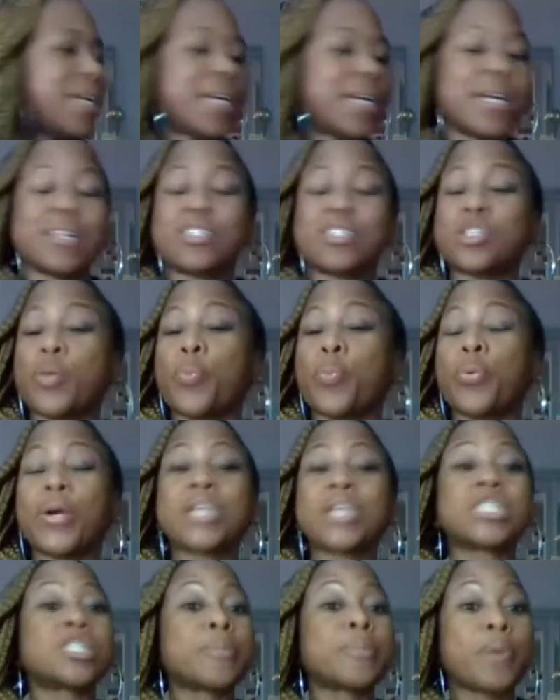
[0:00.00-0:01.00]
It's a
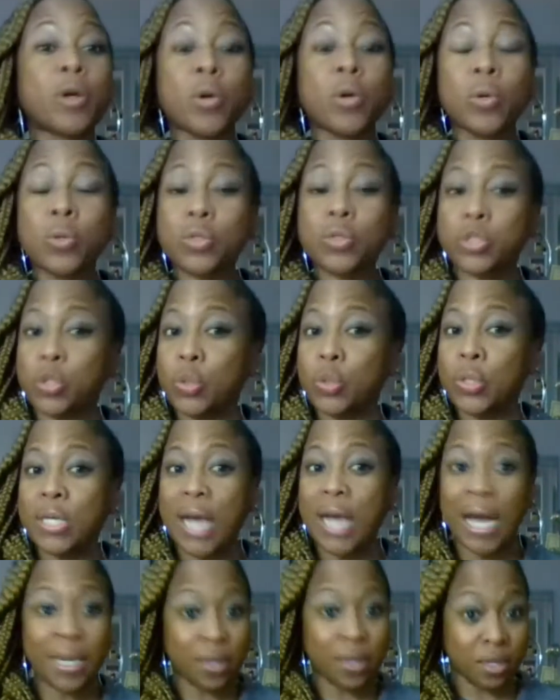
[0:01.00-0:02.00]
principle. You
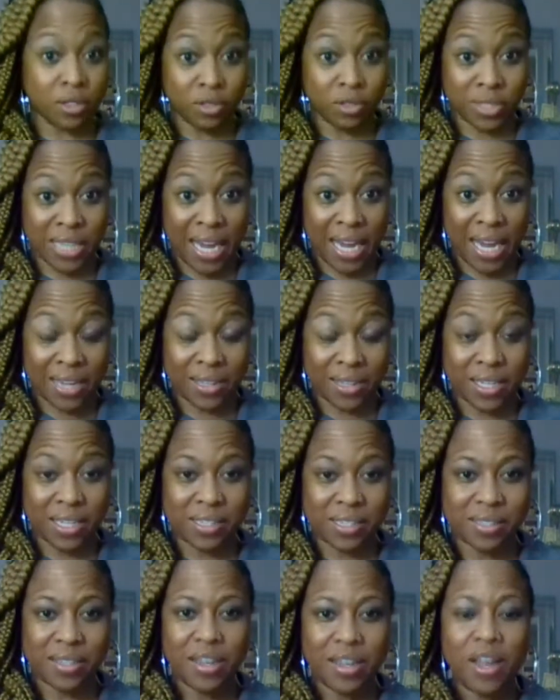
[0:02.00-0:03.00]
got to understand
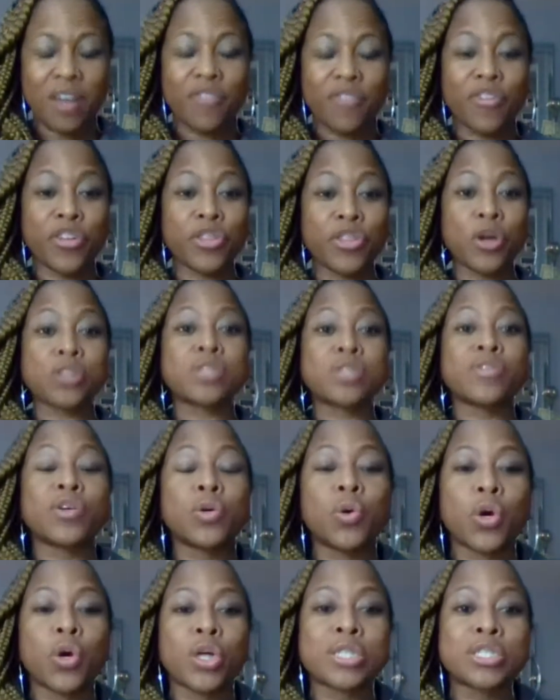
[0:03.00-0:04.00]
this. For those of you
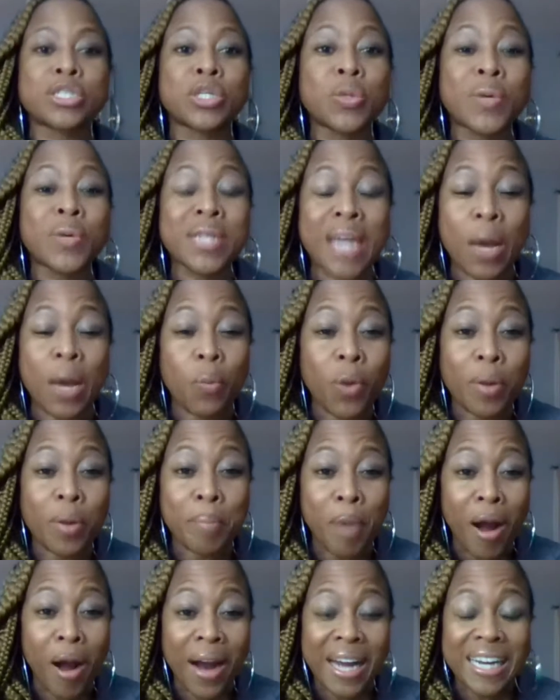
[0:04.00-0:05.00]
who are new in network
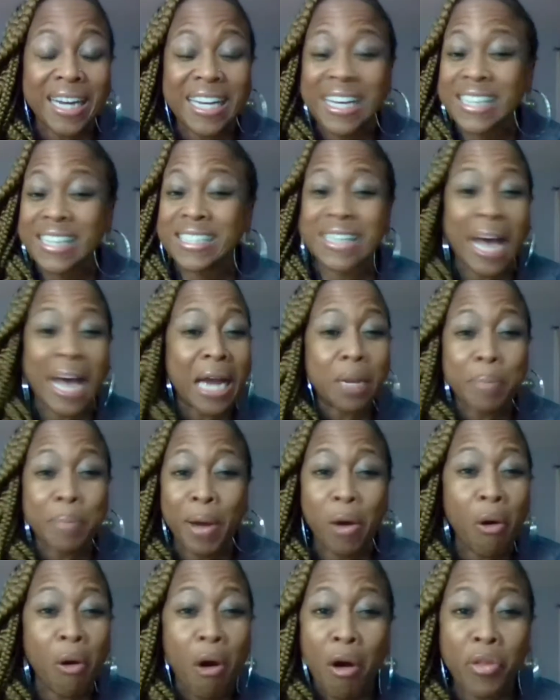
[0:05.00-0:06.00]
marketing, it's not
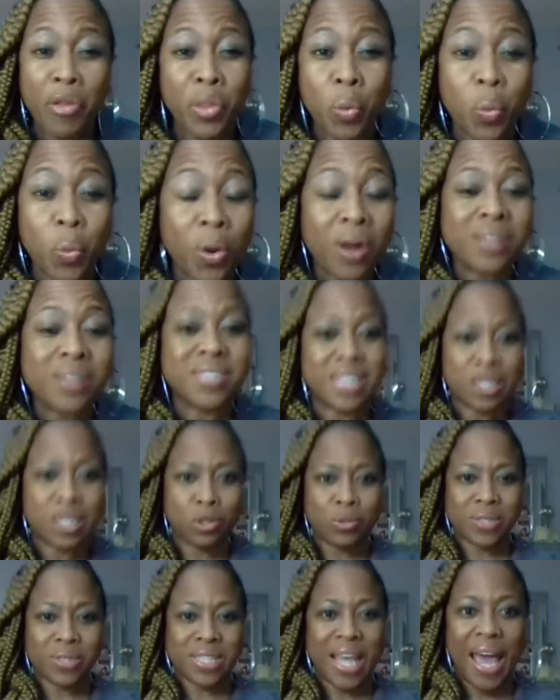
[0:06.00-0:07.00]
about all the words that
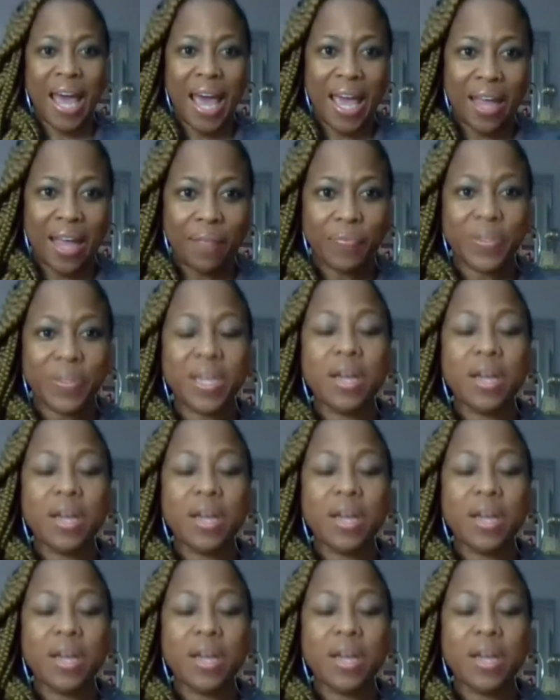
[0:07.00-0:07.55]
you say.